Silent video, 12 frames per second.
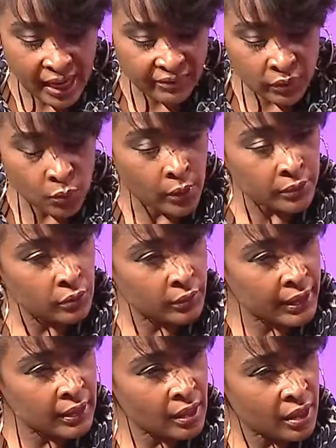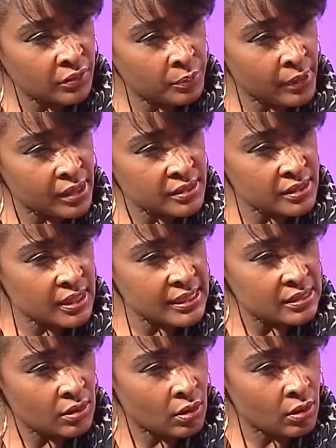Have you worked on any other projects I
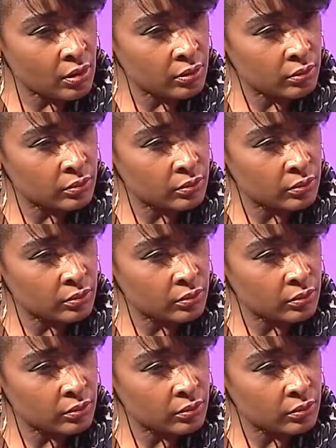saw?